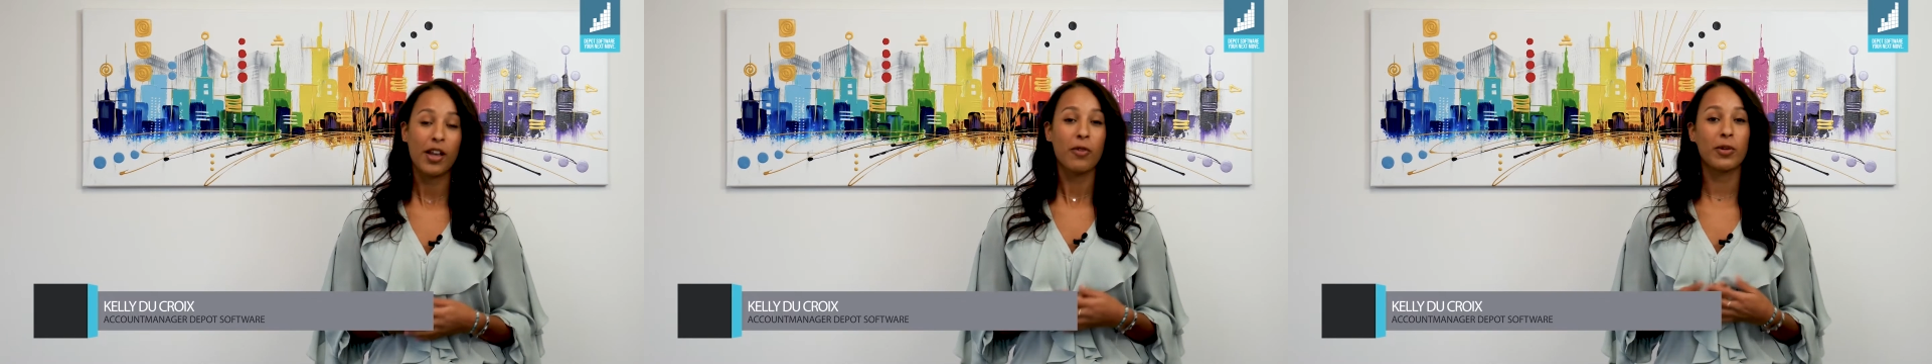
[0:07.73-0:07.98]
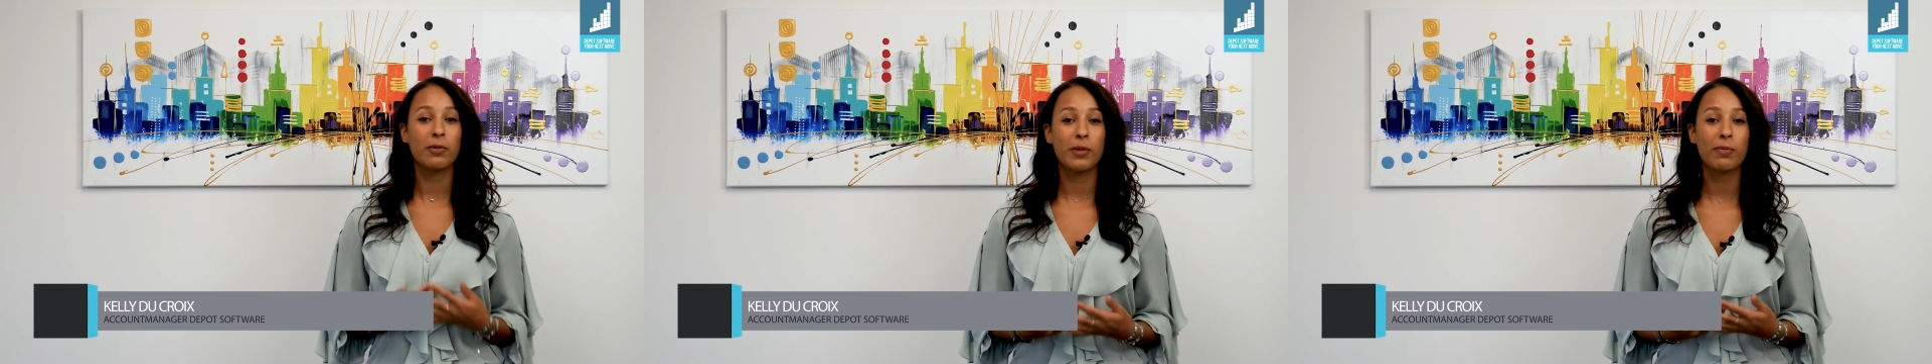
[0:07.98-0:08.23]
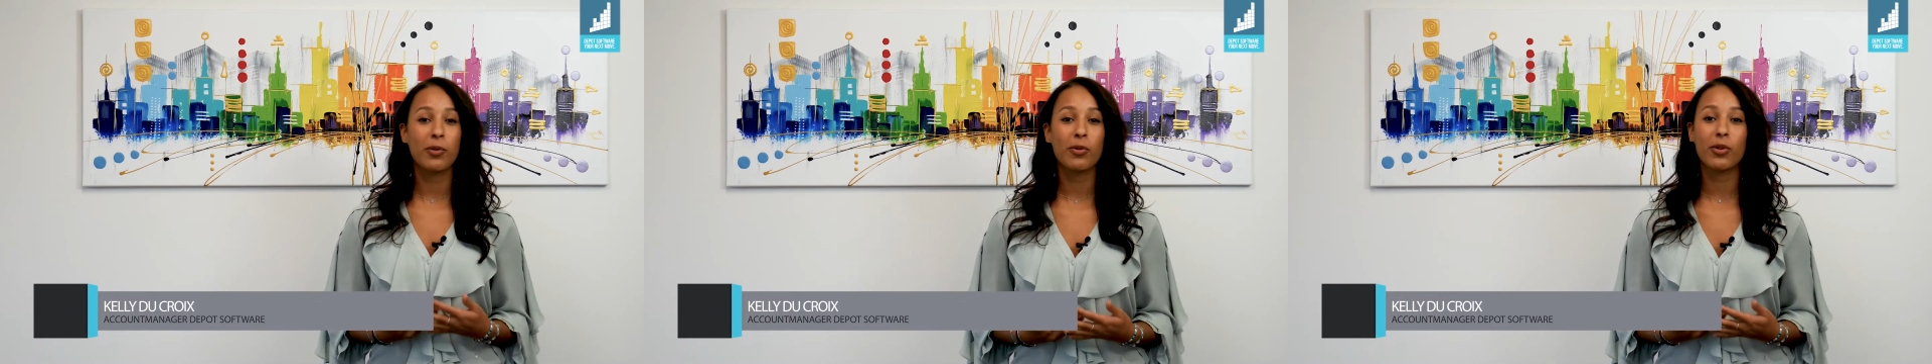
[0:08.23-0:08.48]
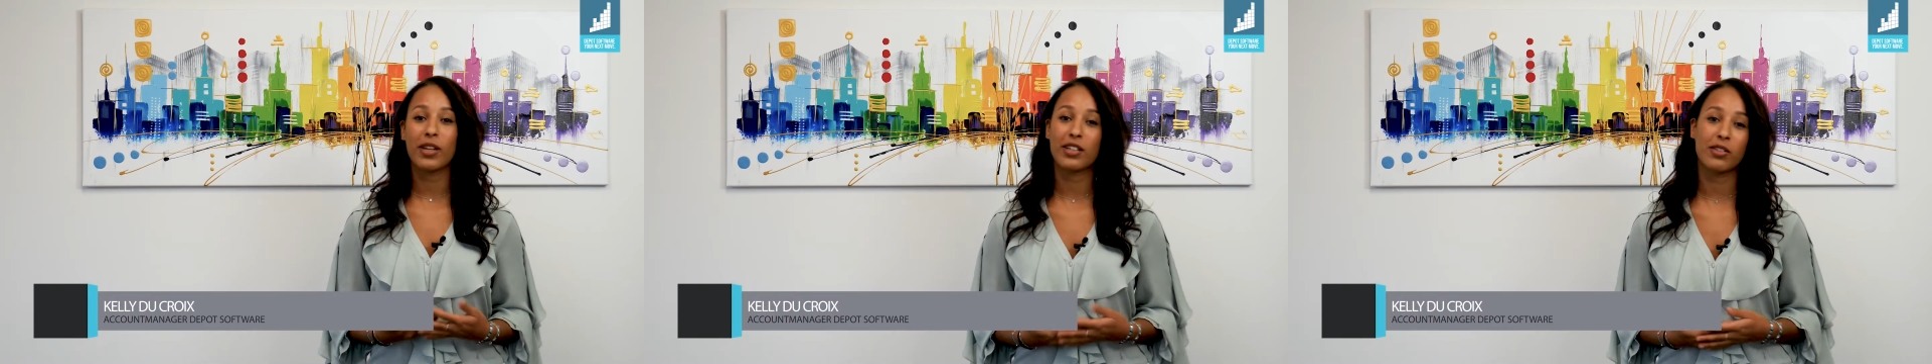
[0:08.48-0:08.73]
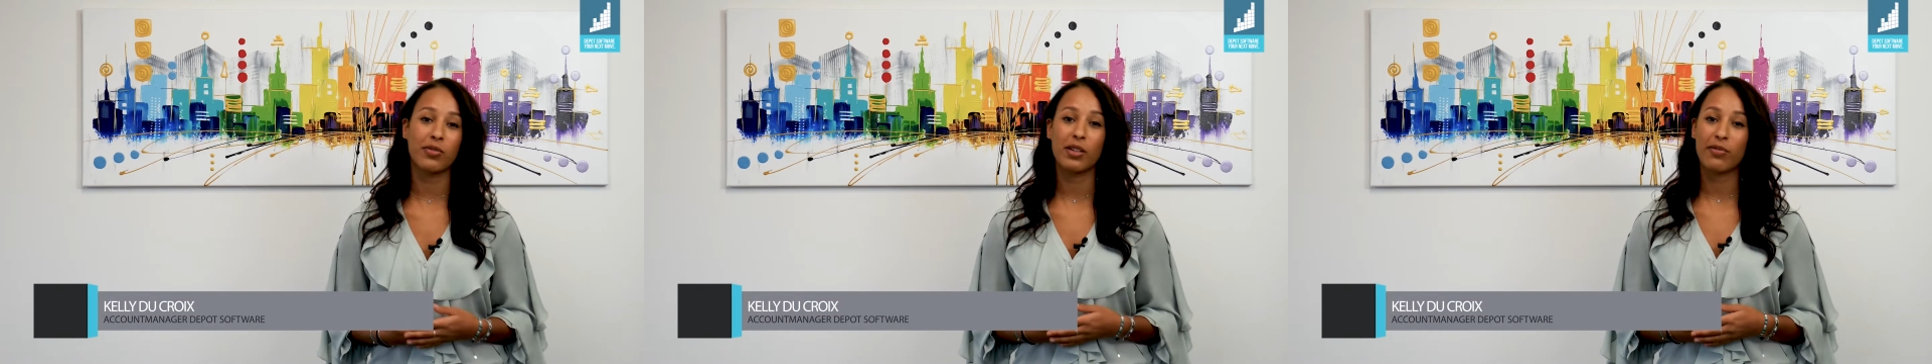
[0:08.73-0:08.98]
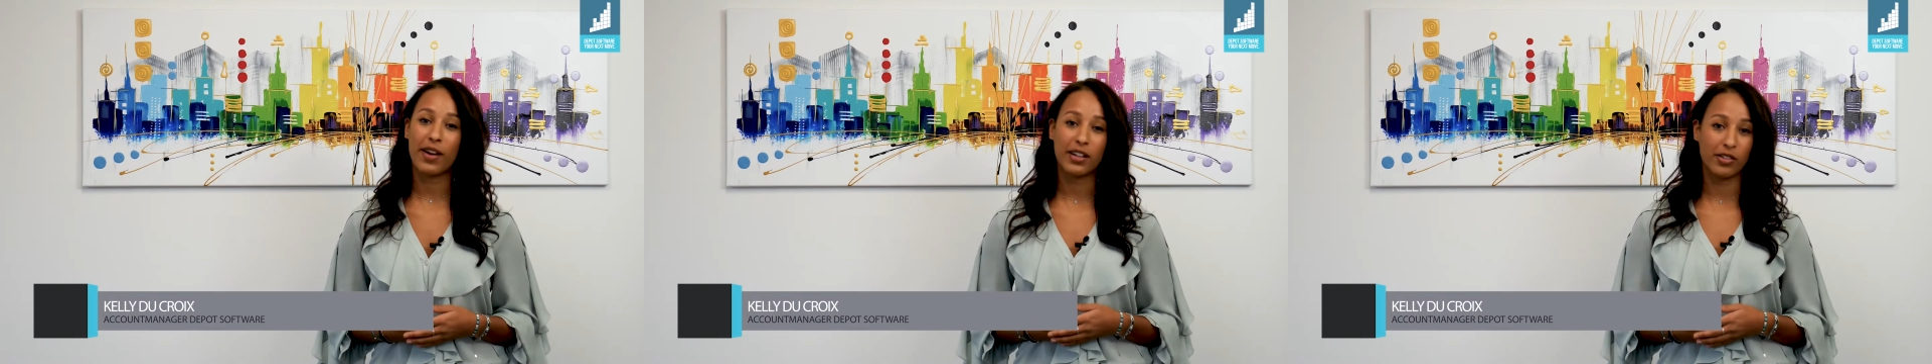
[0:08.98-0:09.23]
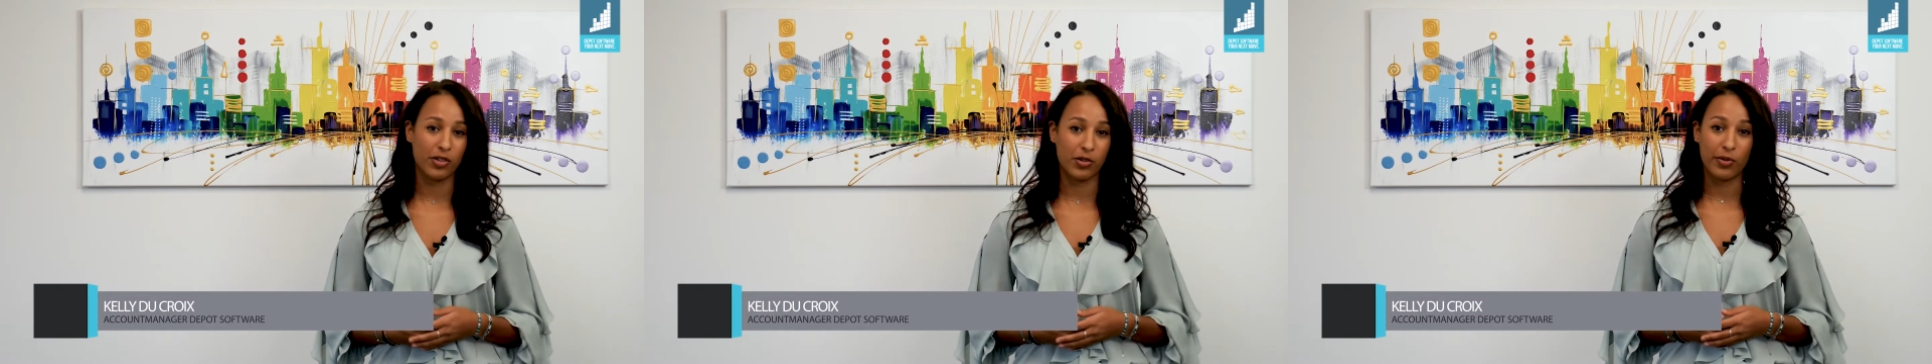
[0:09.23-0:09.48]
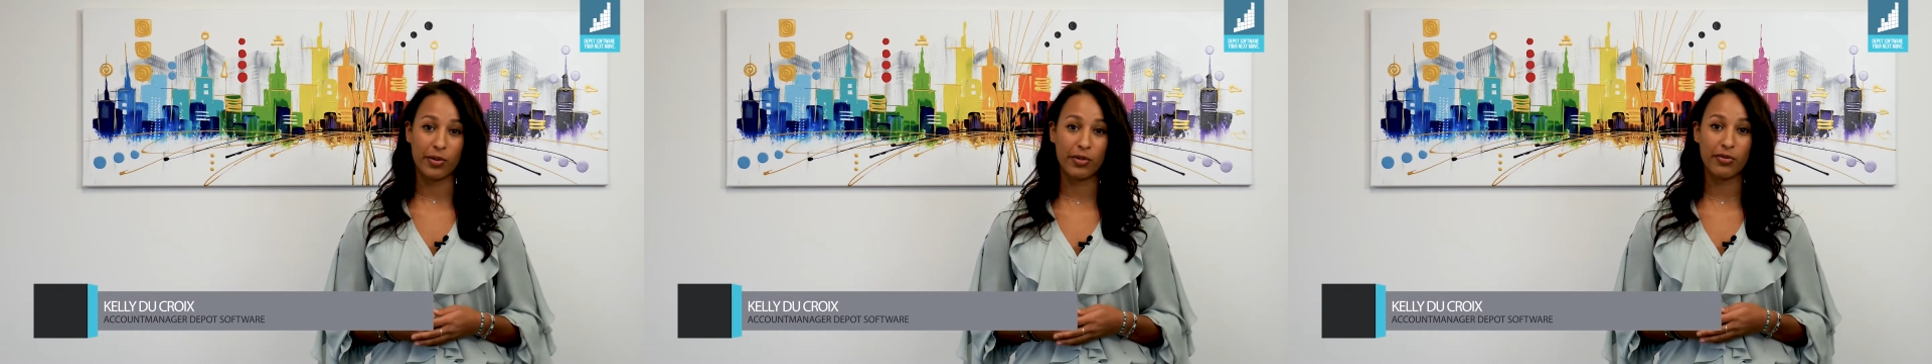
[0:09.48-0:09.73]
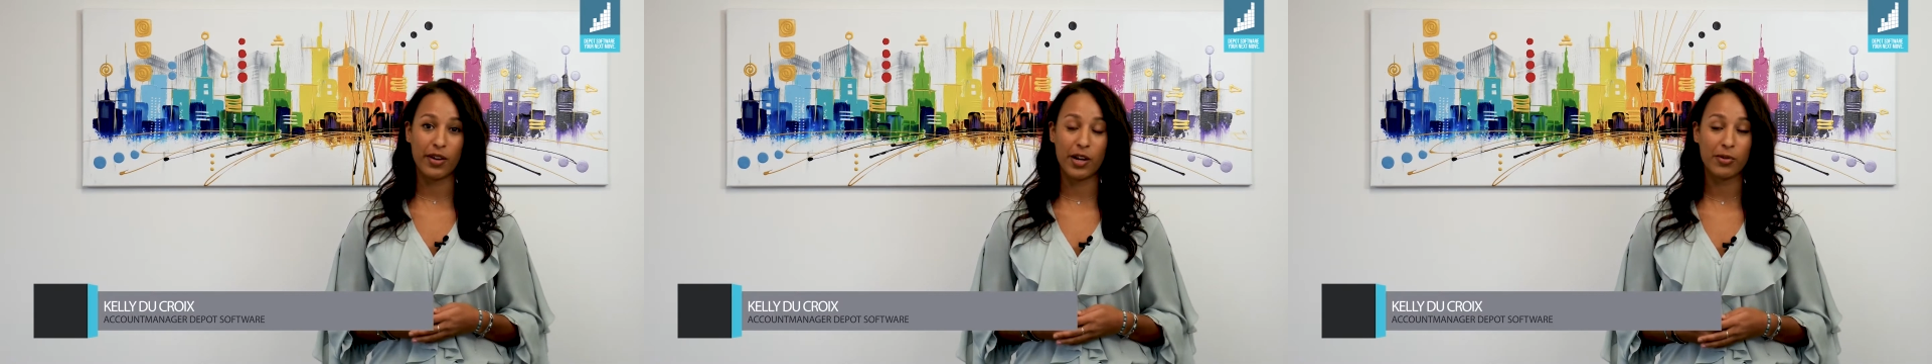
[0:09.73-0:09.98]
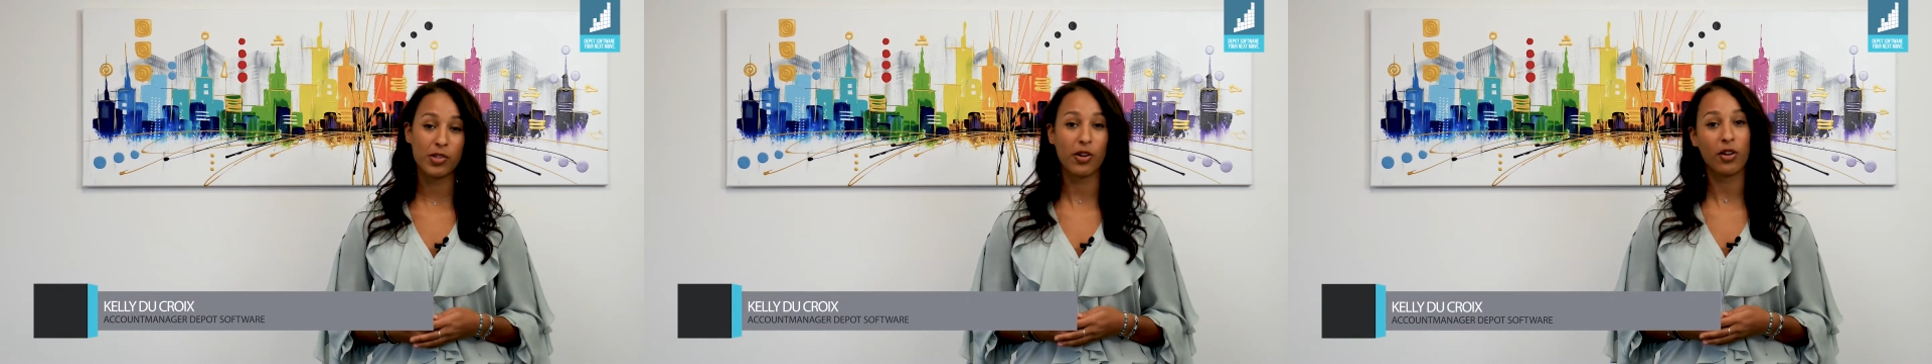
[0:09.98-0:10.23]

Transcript: With people collectively fighting the coronavirus